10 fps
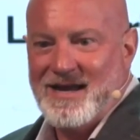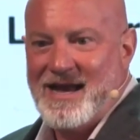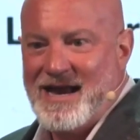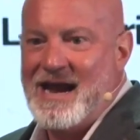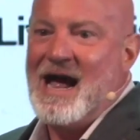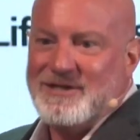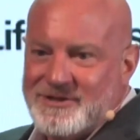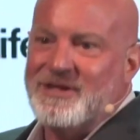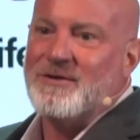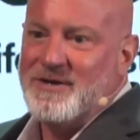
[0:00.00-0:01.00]
and I
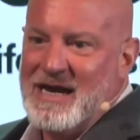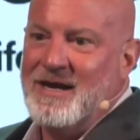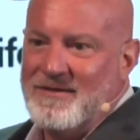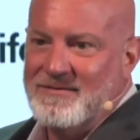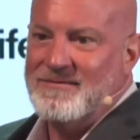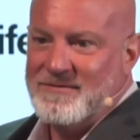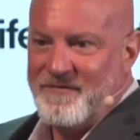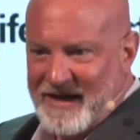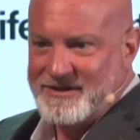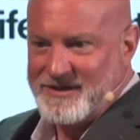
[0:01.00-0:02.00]
still need
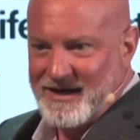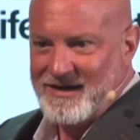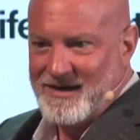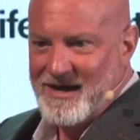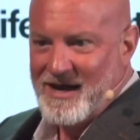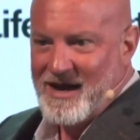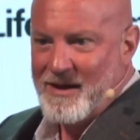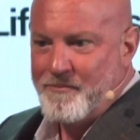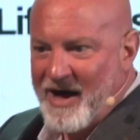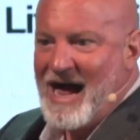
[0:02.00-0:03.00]
fixing.
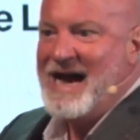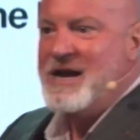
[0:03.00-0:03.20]
But I